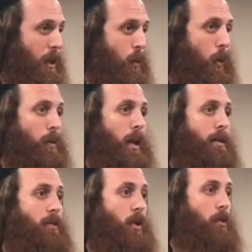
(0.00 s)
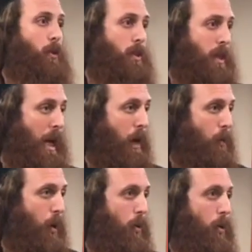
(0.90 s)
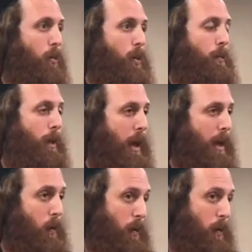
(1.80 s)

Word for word: You won't have no more sorrow, no more pain.